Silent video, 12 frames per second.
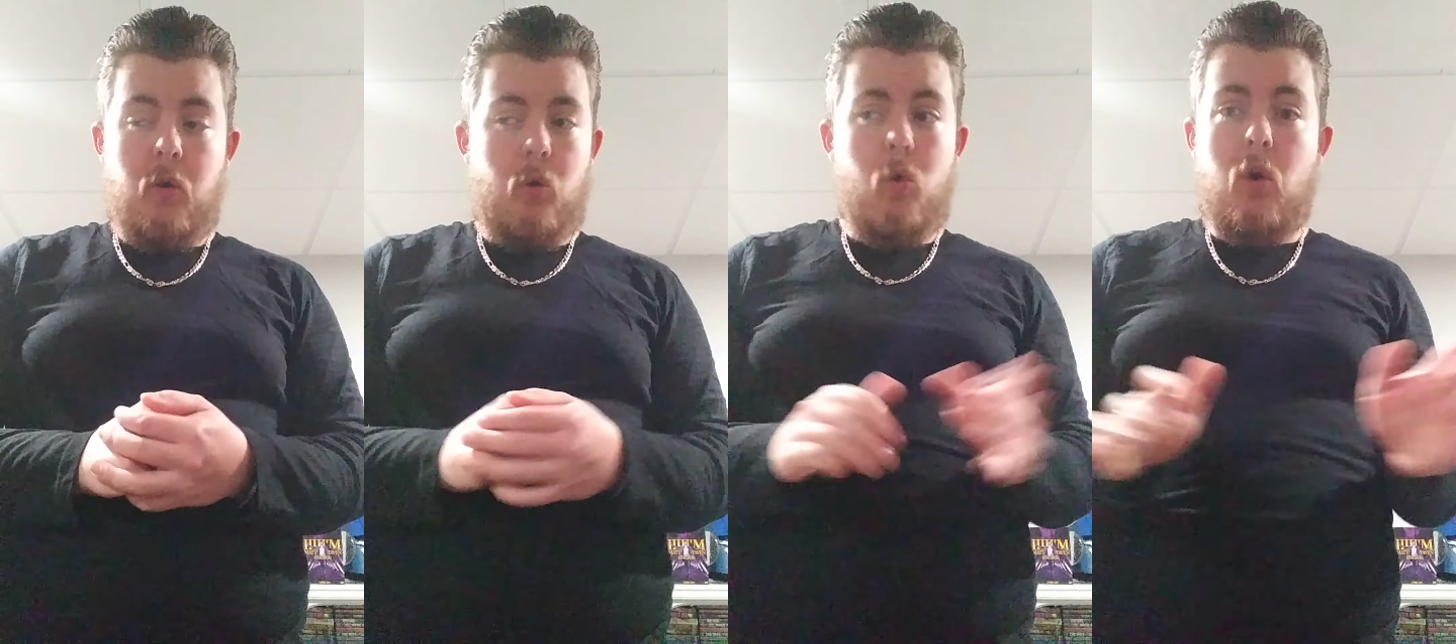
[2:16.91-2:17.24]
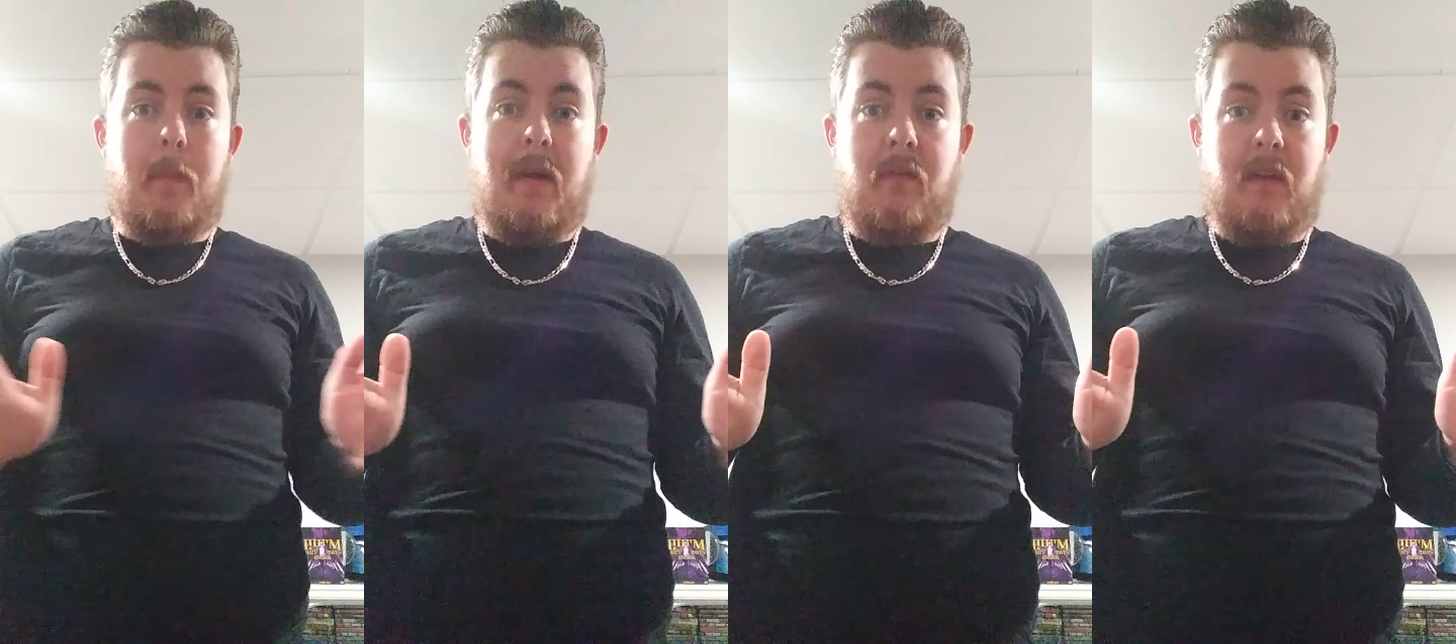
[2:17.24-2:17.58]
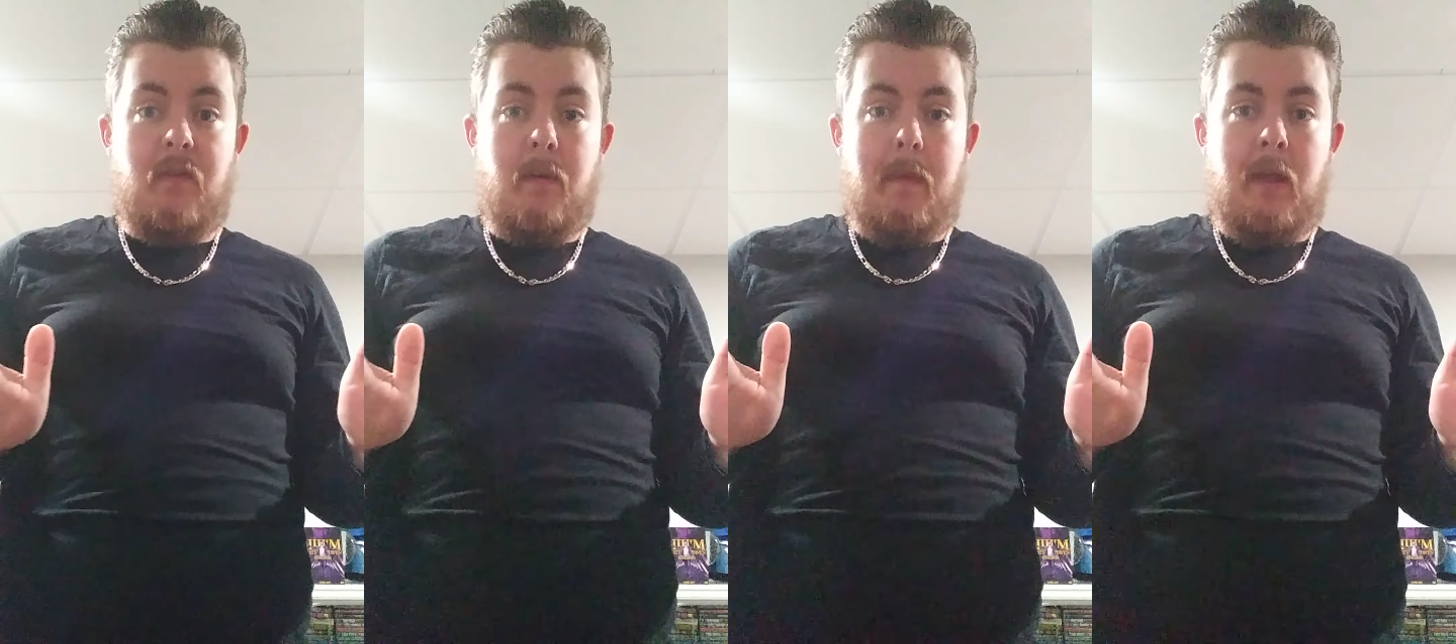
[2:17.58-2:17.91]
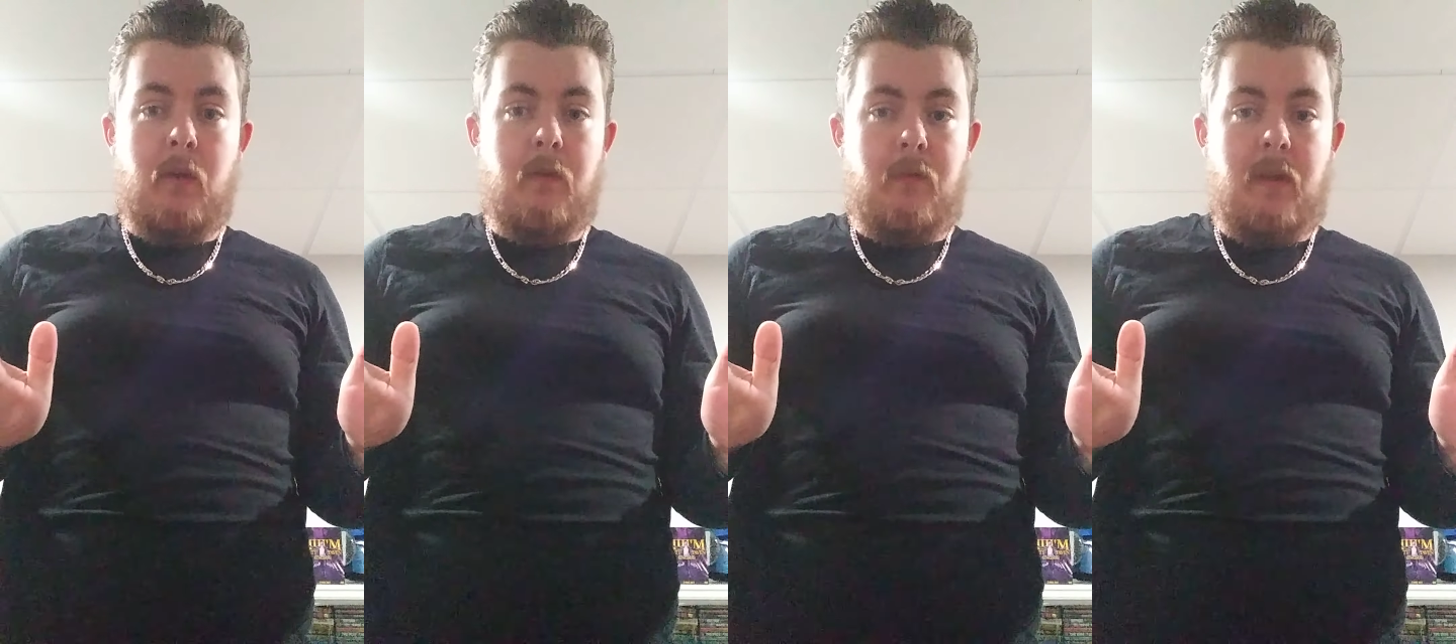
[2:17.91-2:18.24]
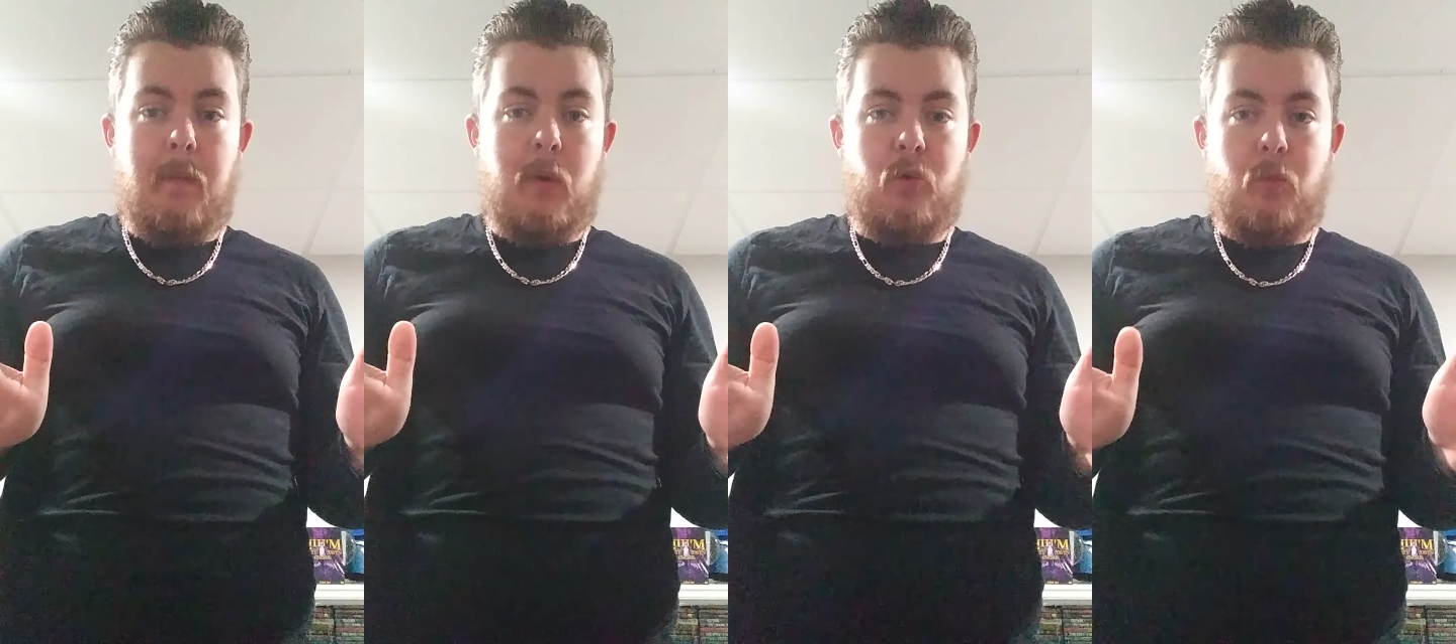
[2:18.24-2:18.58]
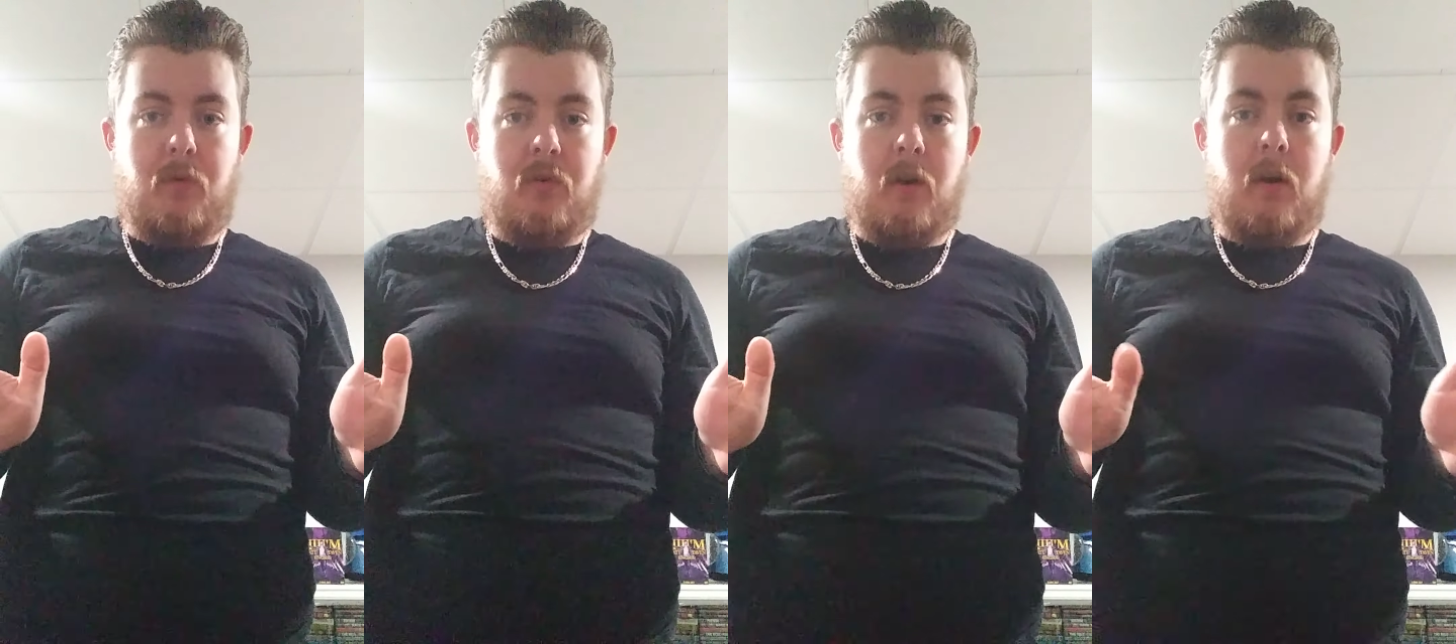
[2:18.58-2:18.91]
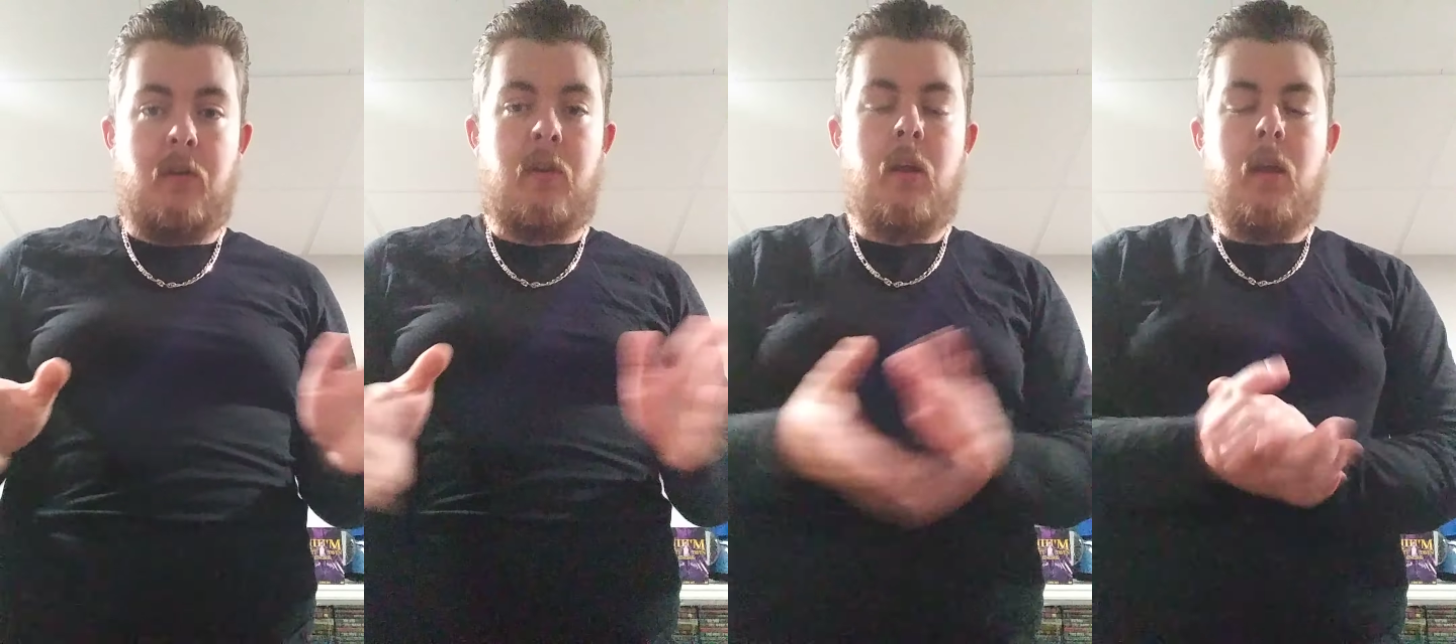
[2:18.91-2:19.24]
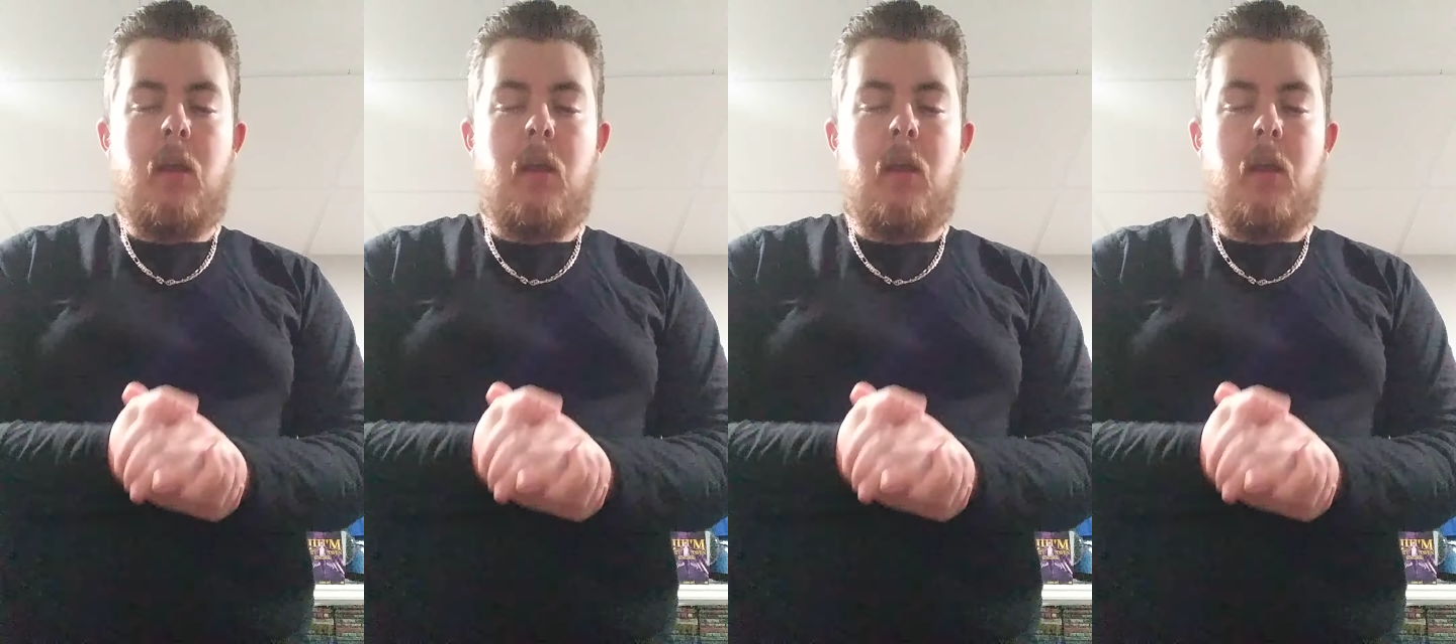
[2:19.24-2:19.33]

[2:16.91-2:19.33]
Who are my favorite male and female superstars?